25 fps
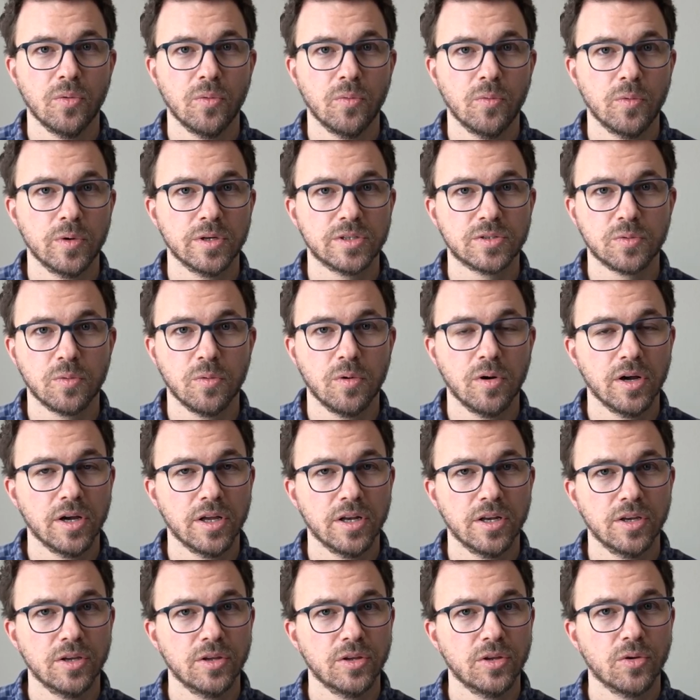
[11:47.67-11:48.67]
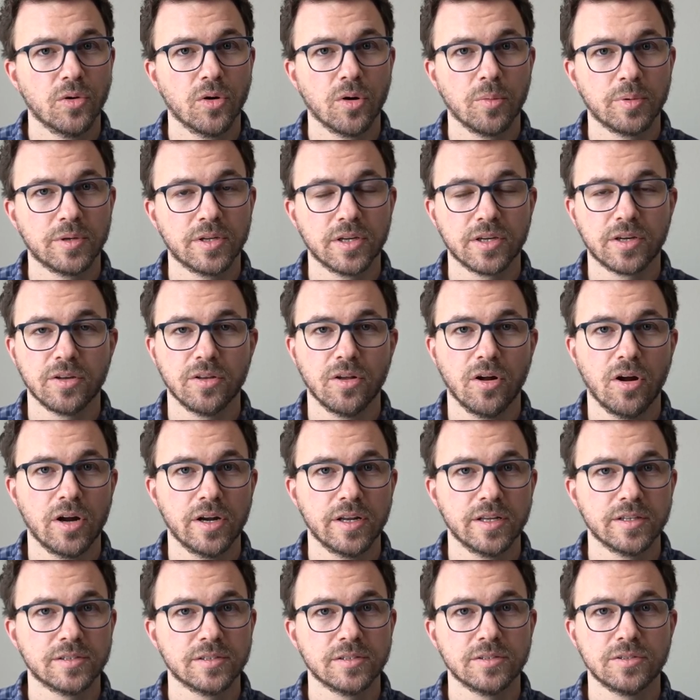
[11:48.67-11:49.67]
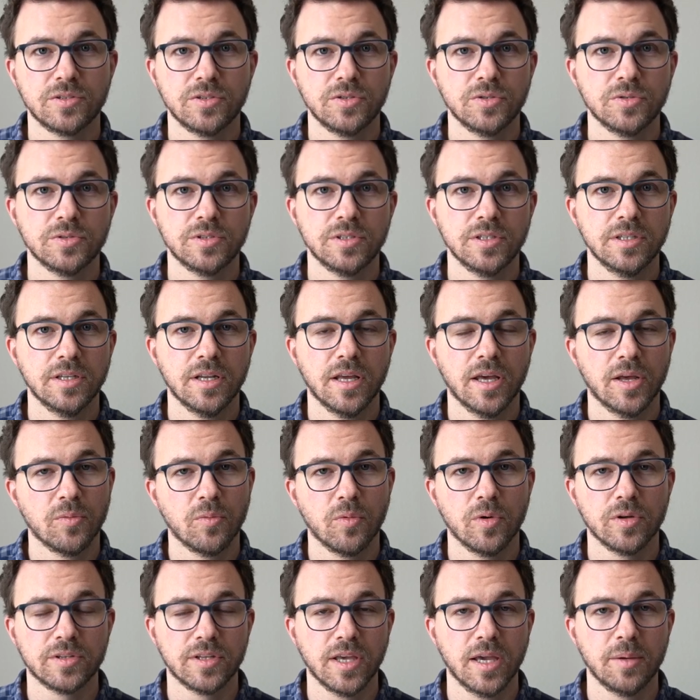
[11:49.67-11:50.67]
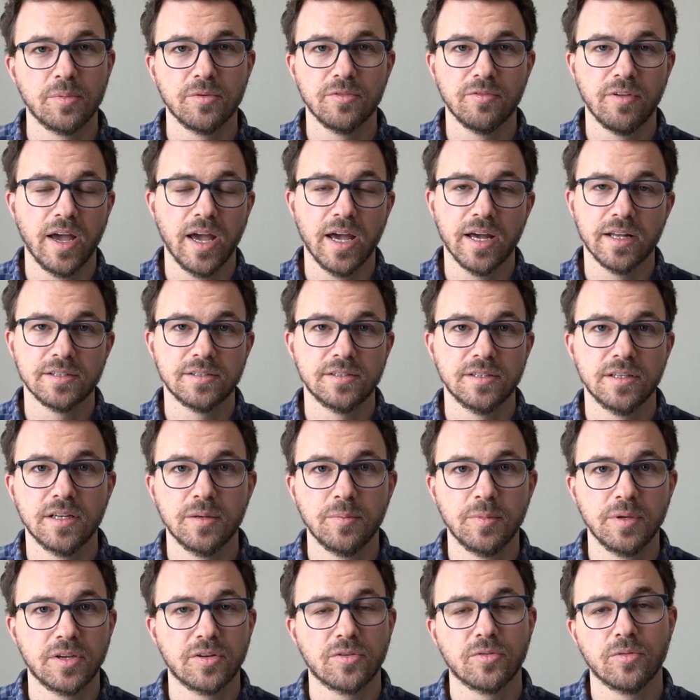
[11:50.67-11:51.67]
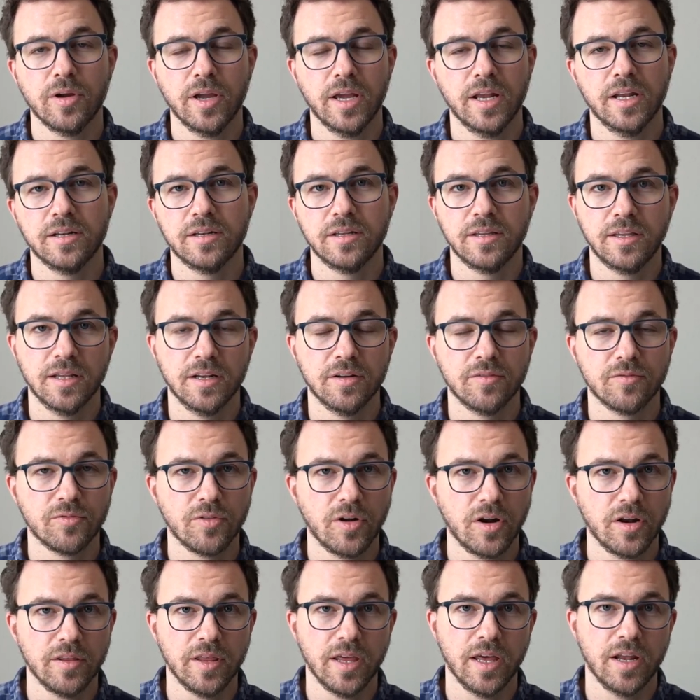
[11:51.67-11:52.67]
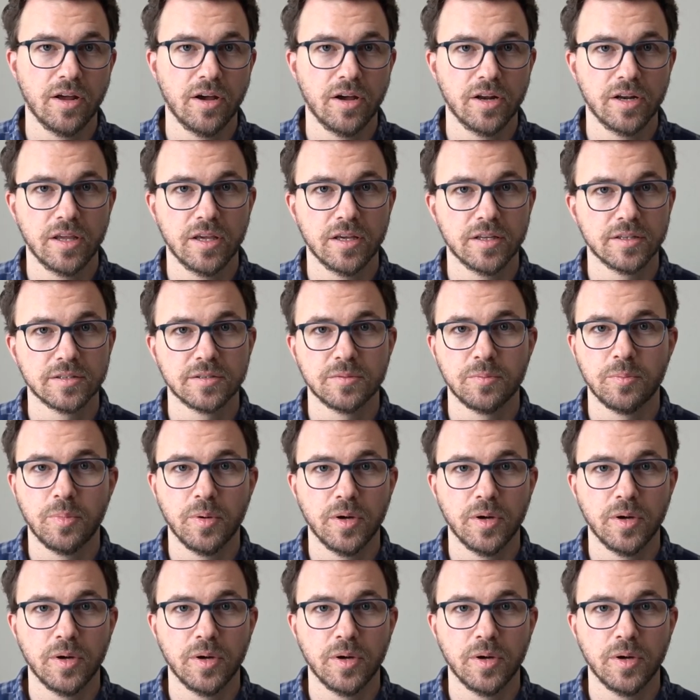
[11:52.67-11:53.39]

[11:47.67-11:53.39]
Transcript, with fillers: which one your particular audience is using and what type of ads need to be created to get in front of that audience.